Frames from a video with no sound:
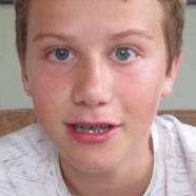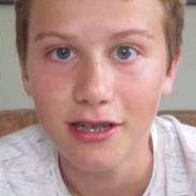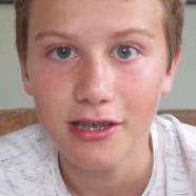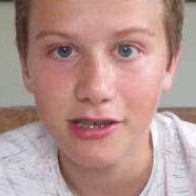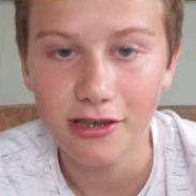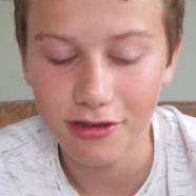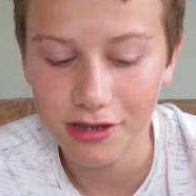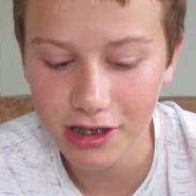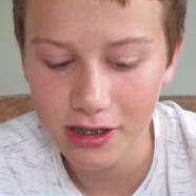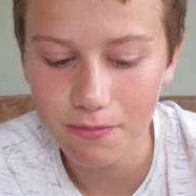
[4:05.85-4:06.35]

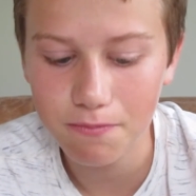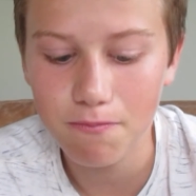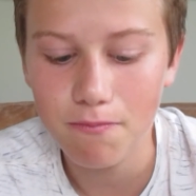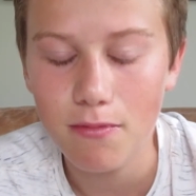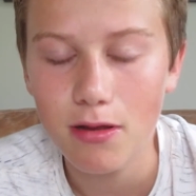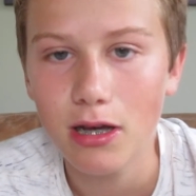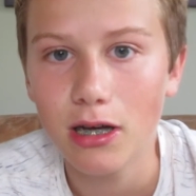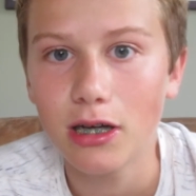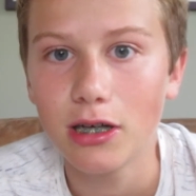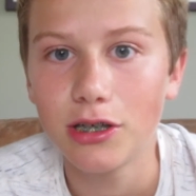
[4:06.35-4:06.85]
So just
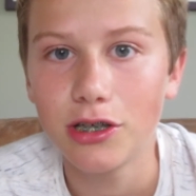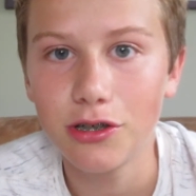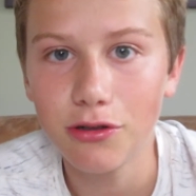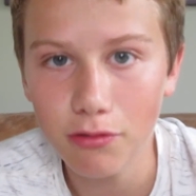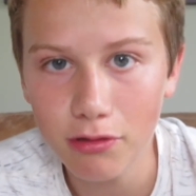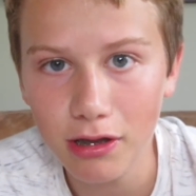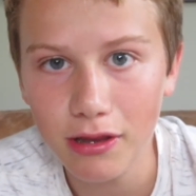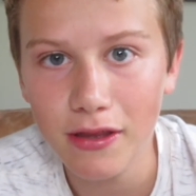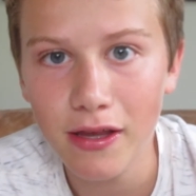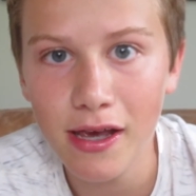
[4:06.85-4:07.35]

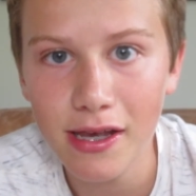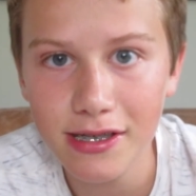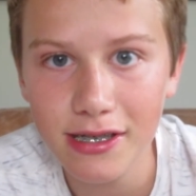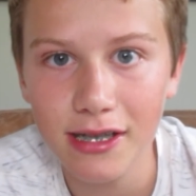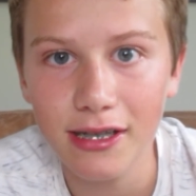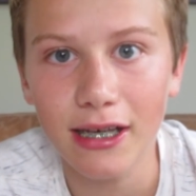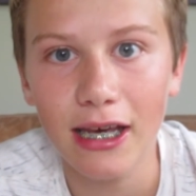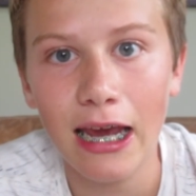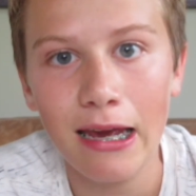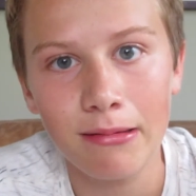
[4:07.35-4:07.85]
do the things in
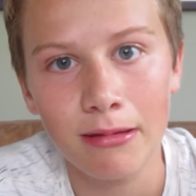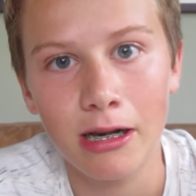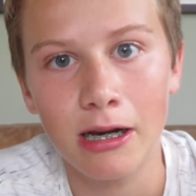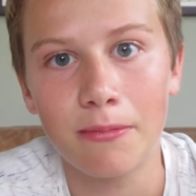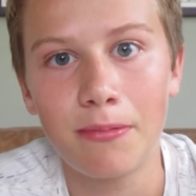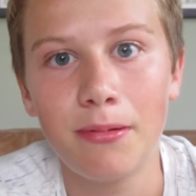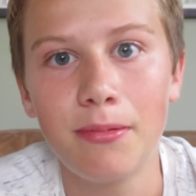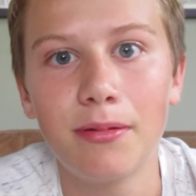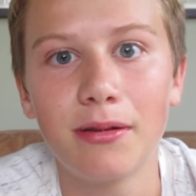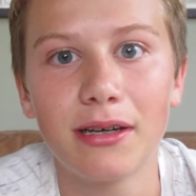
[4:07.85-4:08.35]
the game that
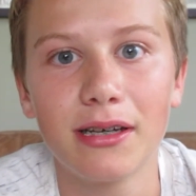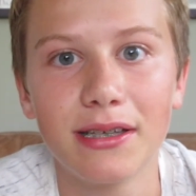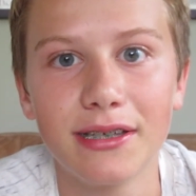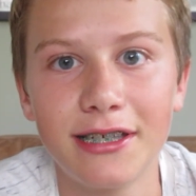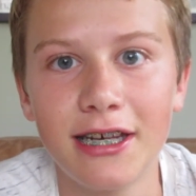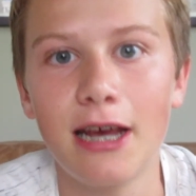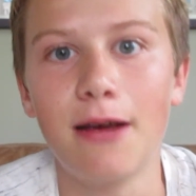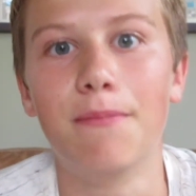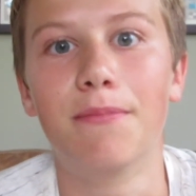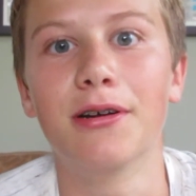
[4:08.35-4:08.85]
other people can
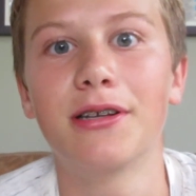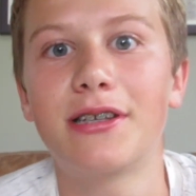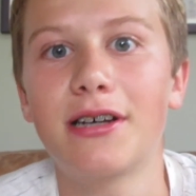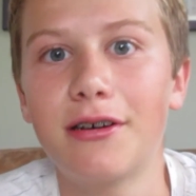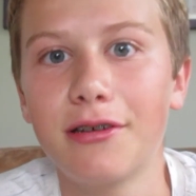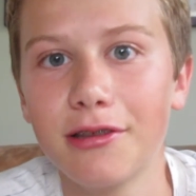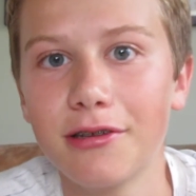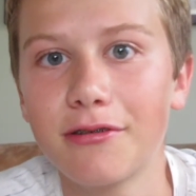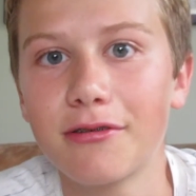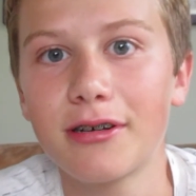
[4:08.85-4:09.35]
say. Put
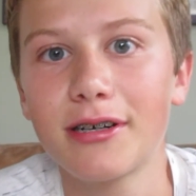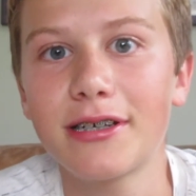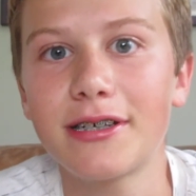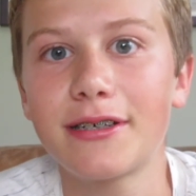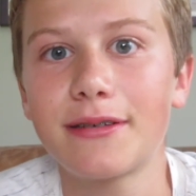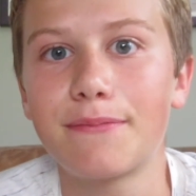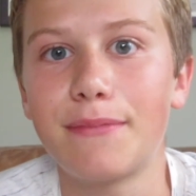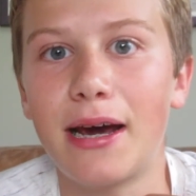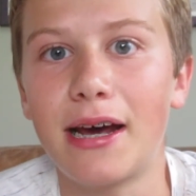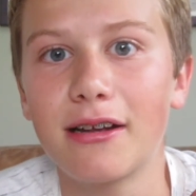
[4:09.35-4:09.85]
down
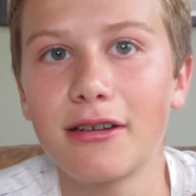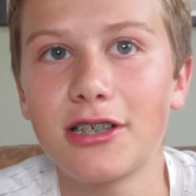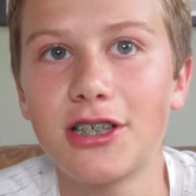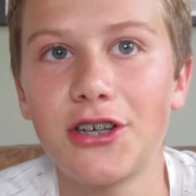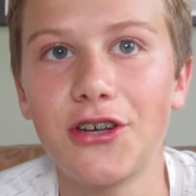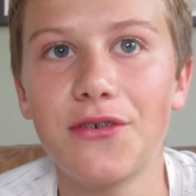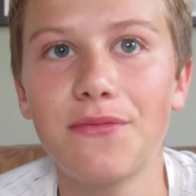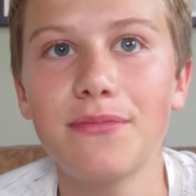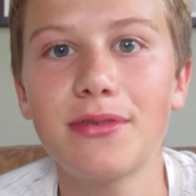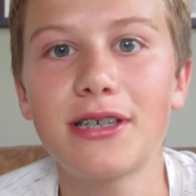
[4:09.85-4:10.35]
lures, battle
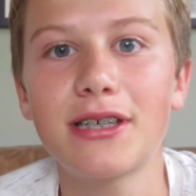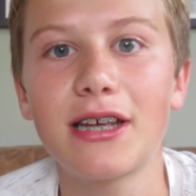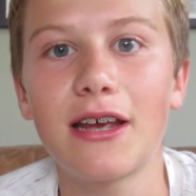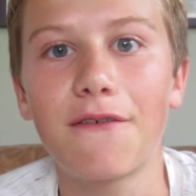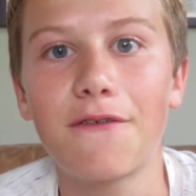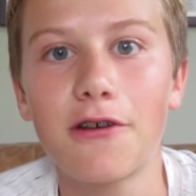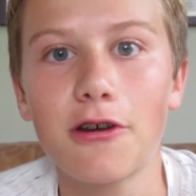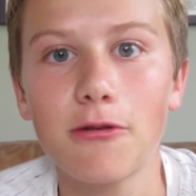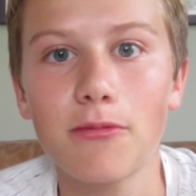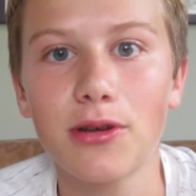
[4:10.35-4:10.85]
gyms.
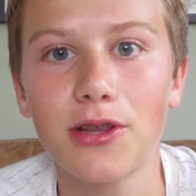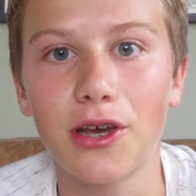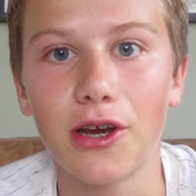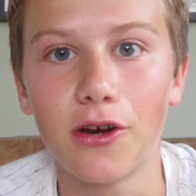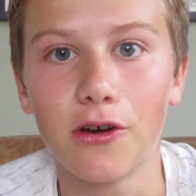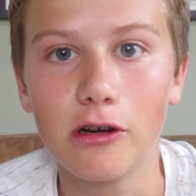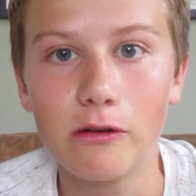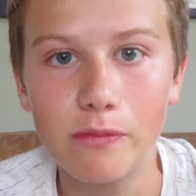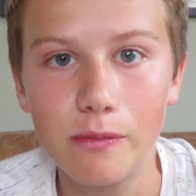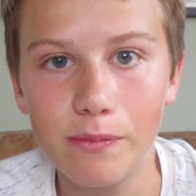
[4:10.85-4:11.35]
If you're with a
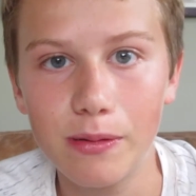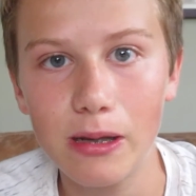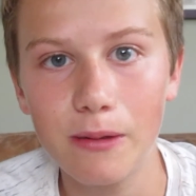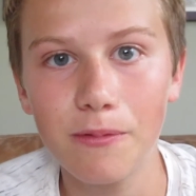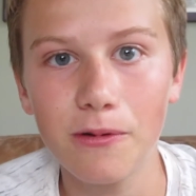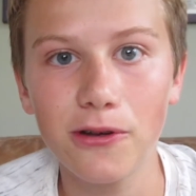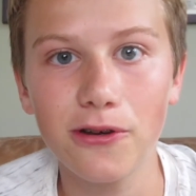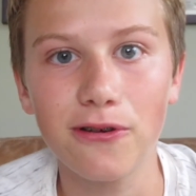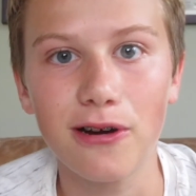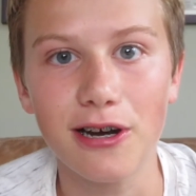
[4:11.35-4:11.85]
group of
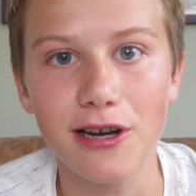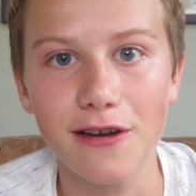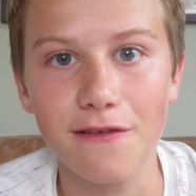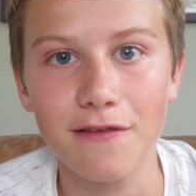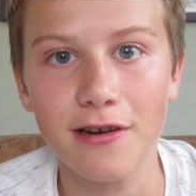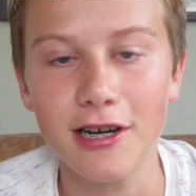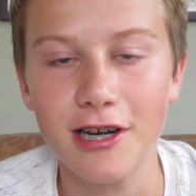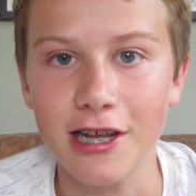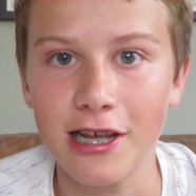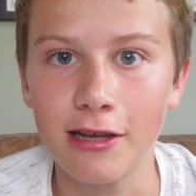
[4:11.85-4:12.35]
people who are on
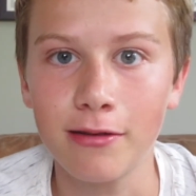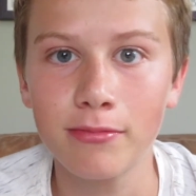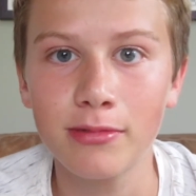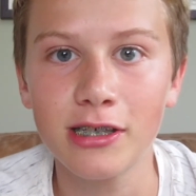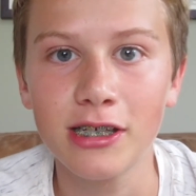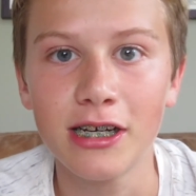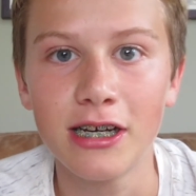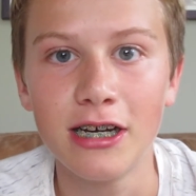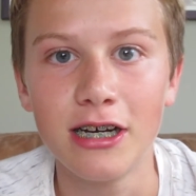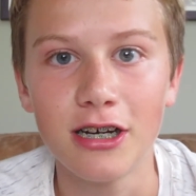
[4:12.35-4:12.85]
different
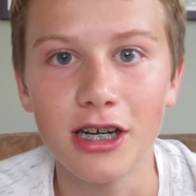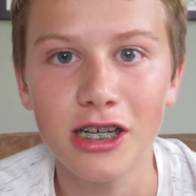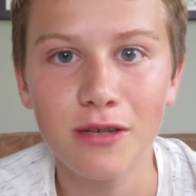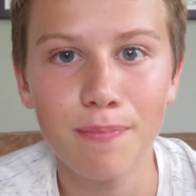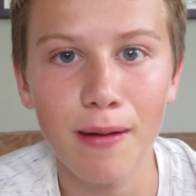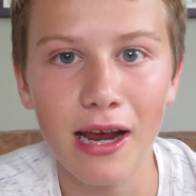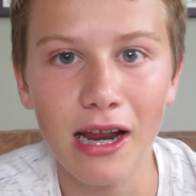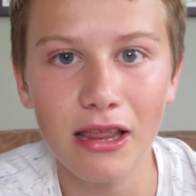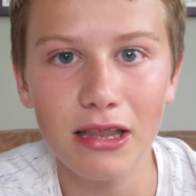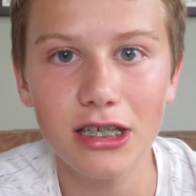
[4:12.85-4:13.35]
teams, just
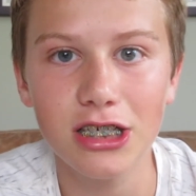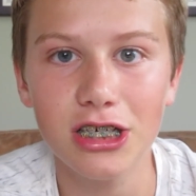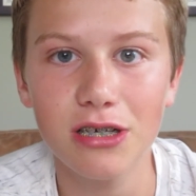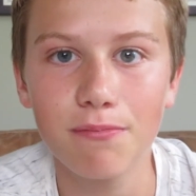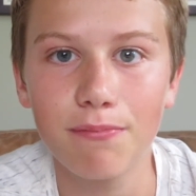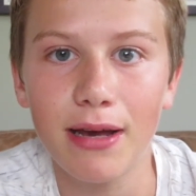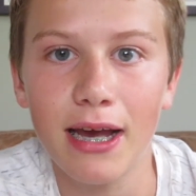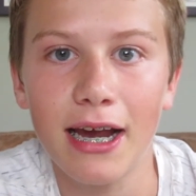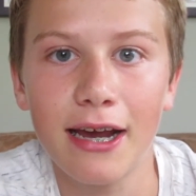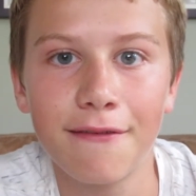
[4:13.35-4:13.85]
battle the
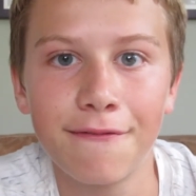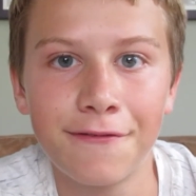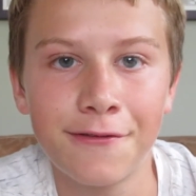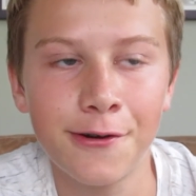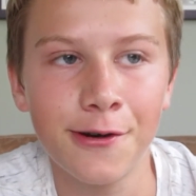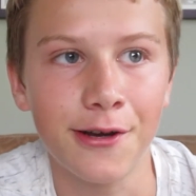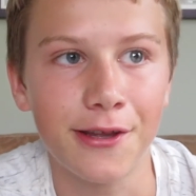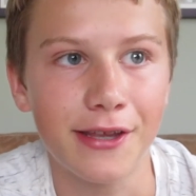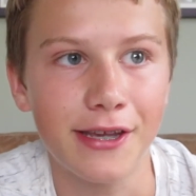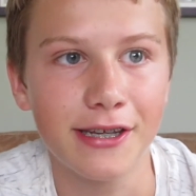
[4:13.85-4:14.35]
gym back and
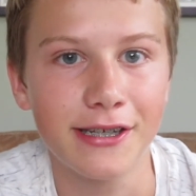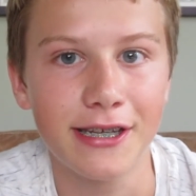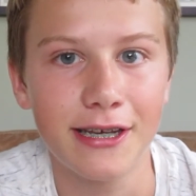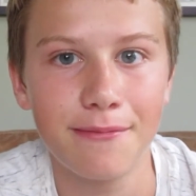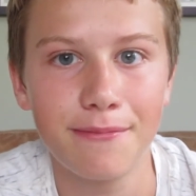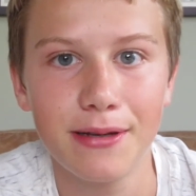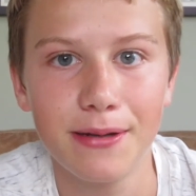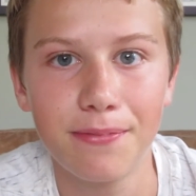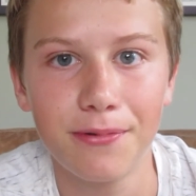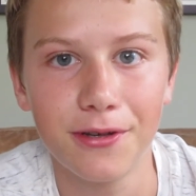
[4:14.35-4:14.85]
forth, because
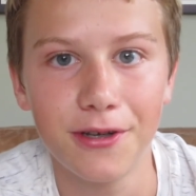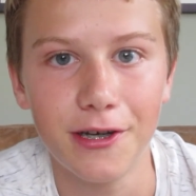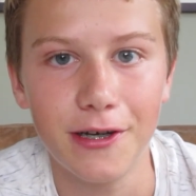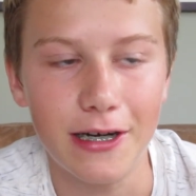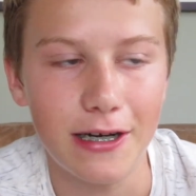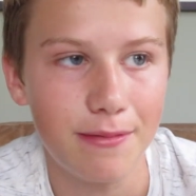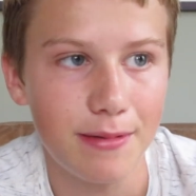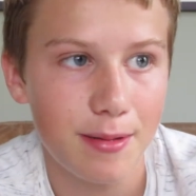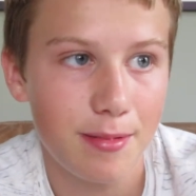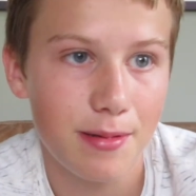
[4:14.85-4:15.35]
then people know
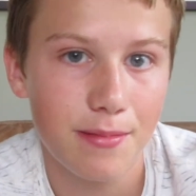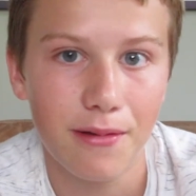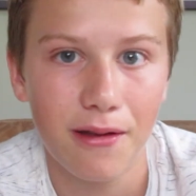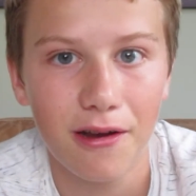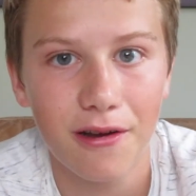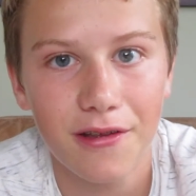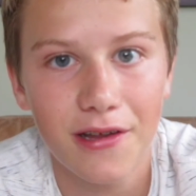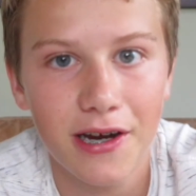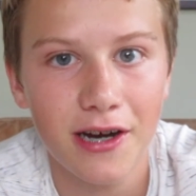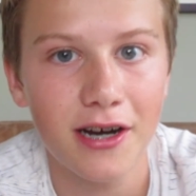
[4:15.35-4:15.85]
how many people
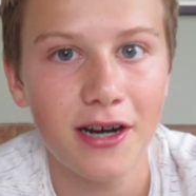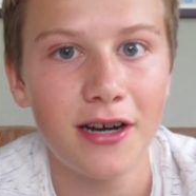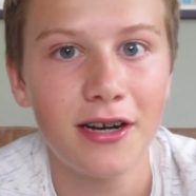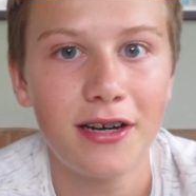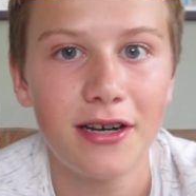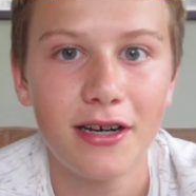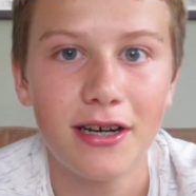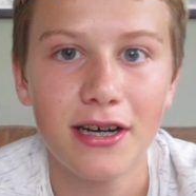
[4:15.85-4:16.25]
are there.